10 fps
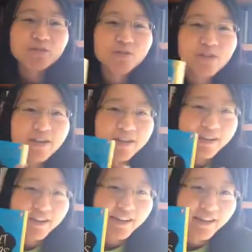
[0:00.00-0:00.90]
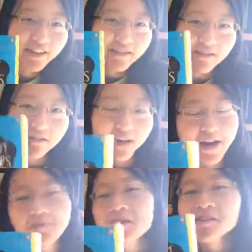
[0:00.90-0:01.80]
Green.
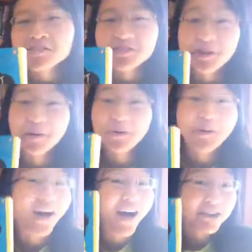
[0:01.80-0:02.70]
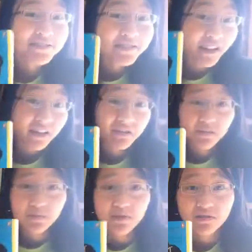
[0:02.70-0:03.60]
Okay, so I don't like
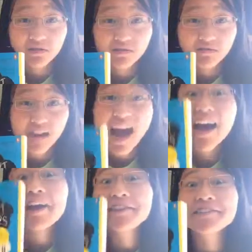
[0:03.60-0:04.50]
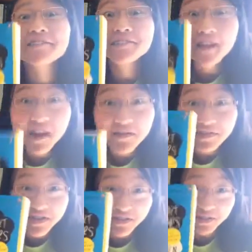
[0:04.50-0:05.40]
this book. I
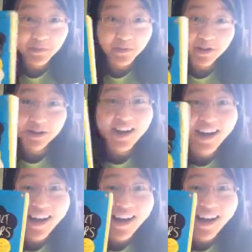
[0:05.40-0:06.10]
love this book.